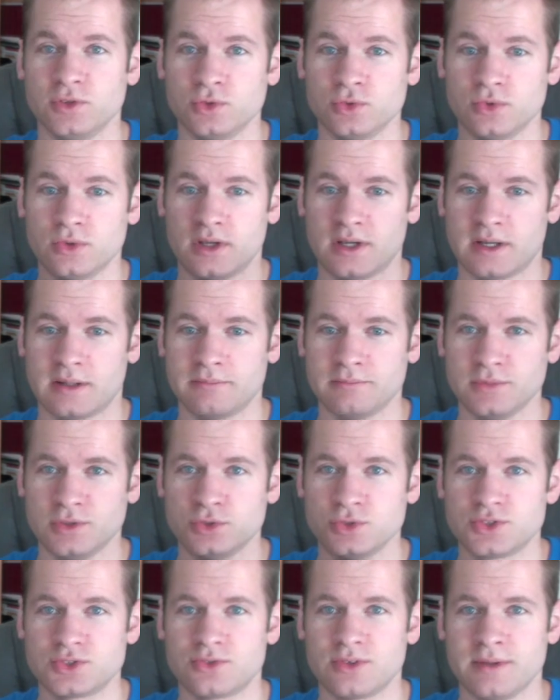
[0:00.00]

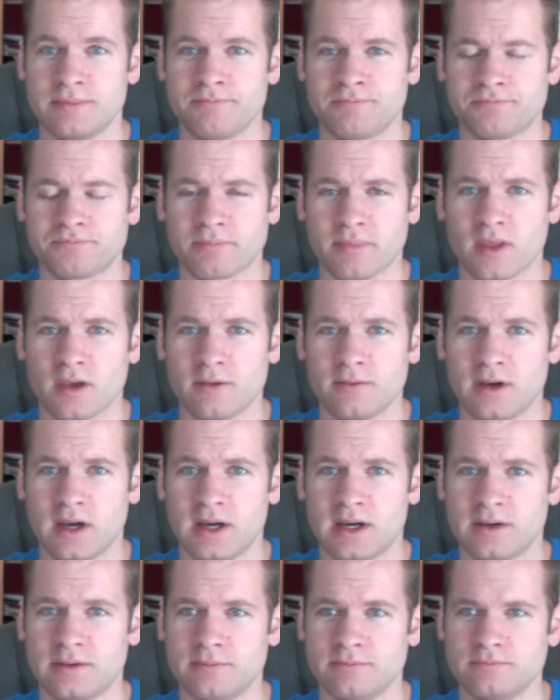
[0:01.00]
Ustream
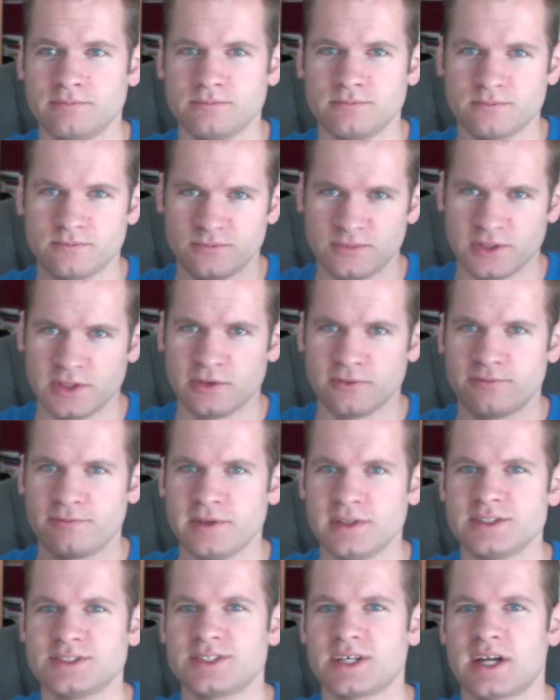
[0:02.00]
video
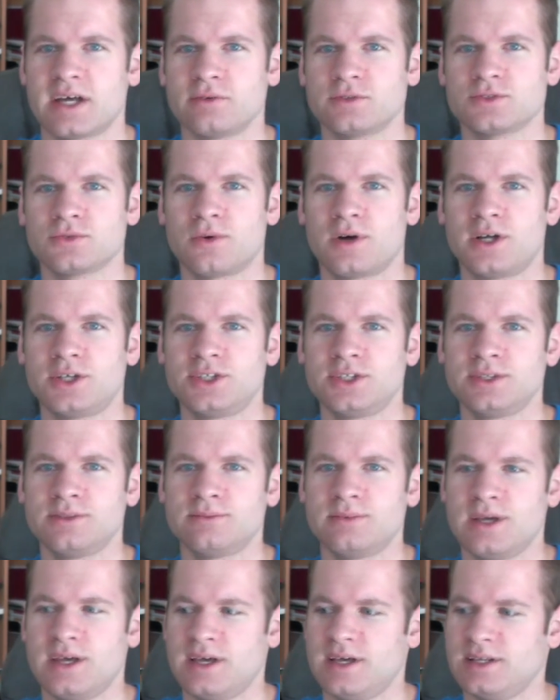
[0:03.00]
feeds that I was watching,
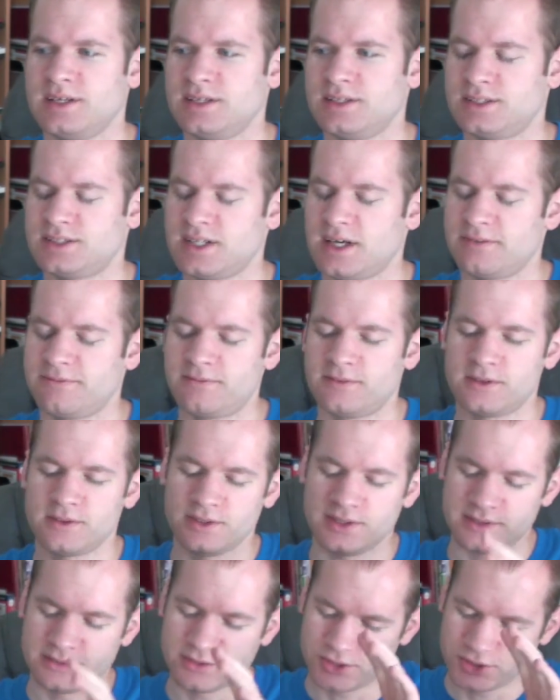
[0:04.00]
and it
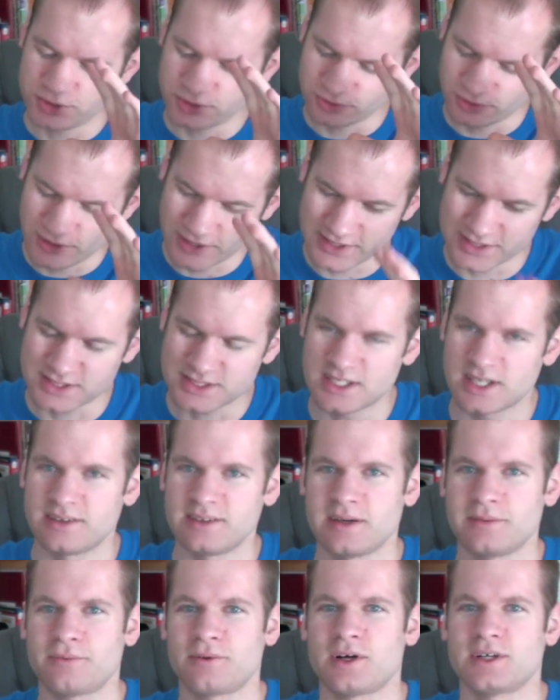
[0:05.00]
definitely shrinks down
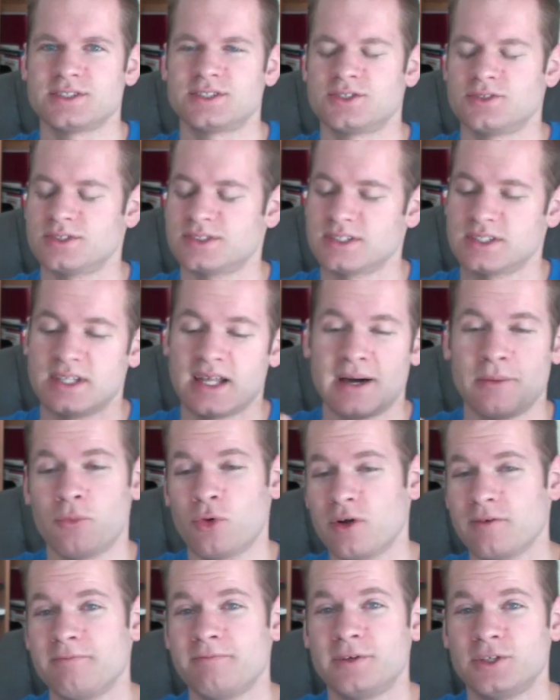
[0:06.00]
that processor. It's a lot
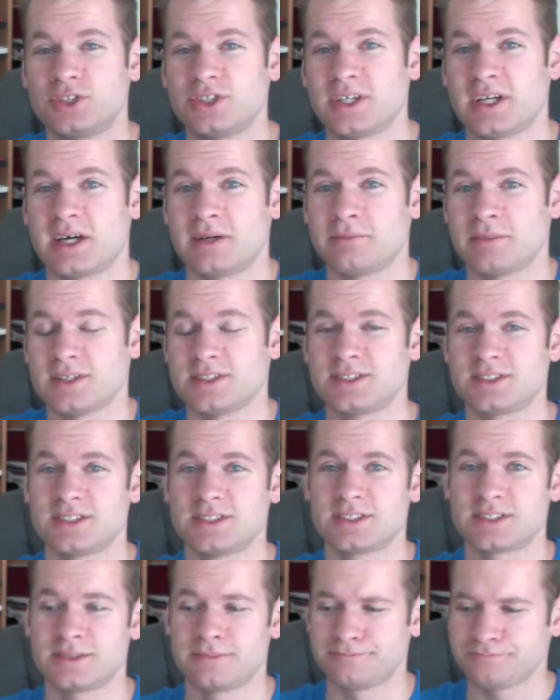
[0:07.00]
more efficient on my
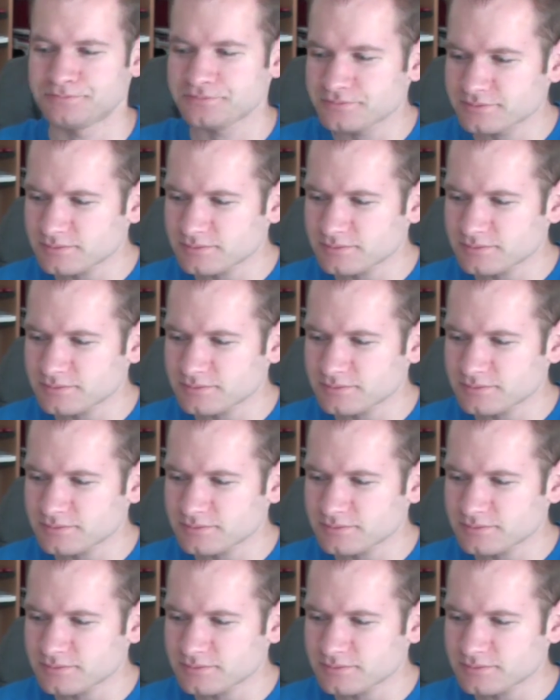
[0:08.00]
system.